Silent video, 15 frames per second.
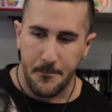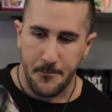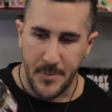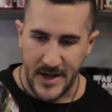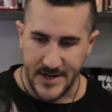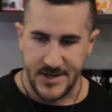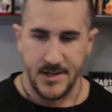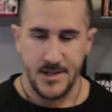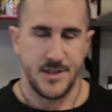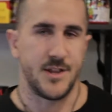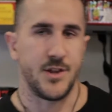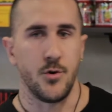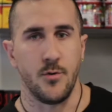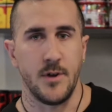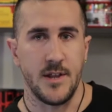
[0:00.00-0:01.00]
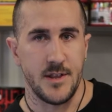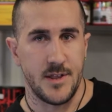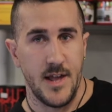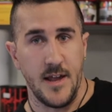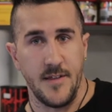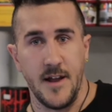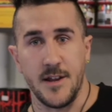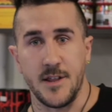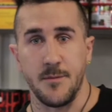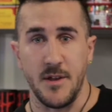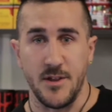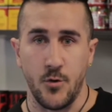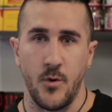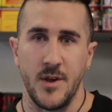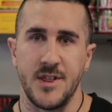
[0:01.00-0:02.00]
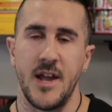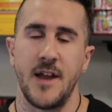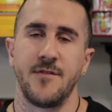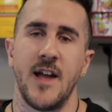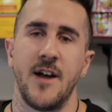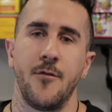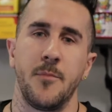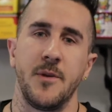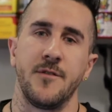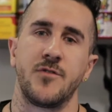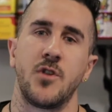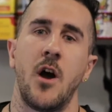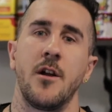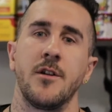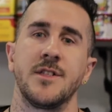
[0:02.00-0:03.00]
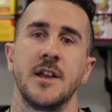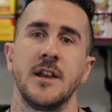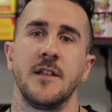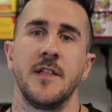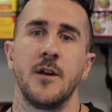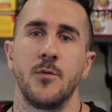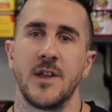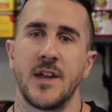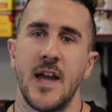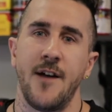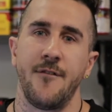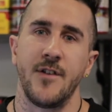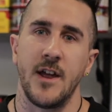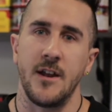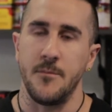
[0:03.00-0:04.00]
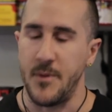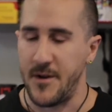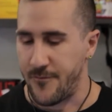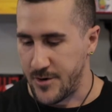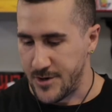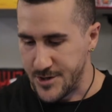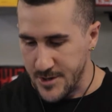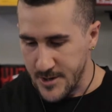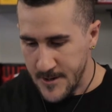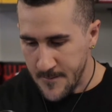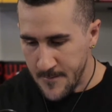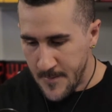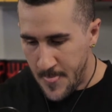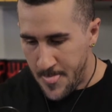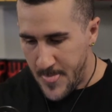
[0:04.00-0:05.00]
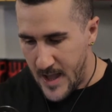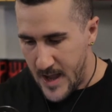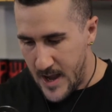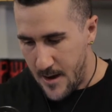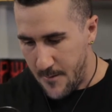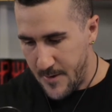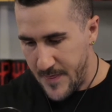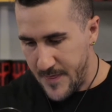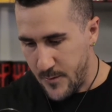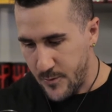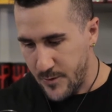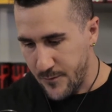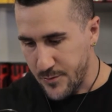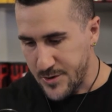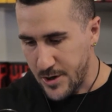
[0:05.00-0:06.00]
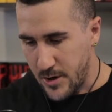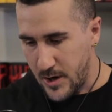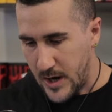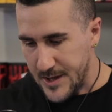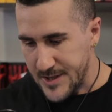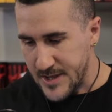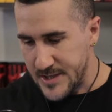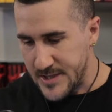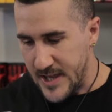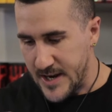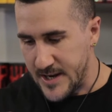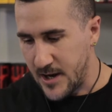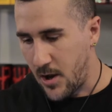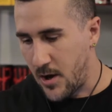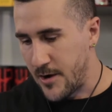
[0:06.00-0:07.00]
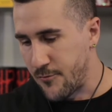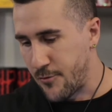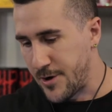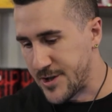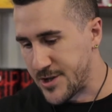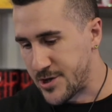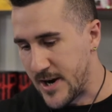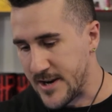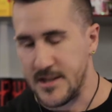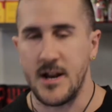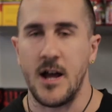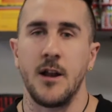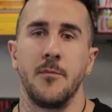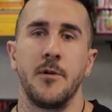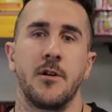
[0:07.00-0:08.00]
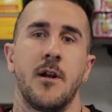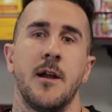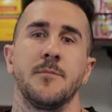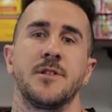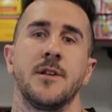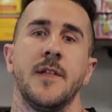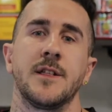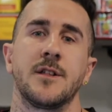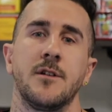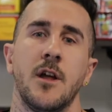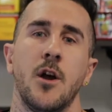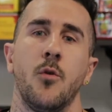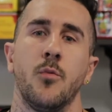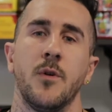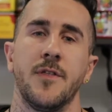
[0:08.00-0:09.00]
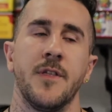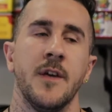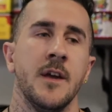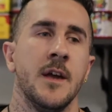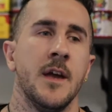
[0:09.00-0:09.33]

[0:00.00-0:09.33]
But still, in saying that, it's always safe to have a bit of tyrosine in there with your caffeinated beverage. And then we've also got, lastly, dandelion root extracted 100 milligrams. So that's going to help with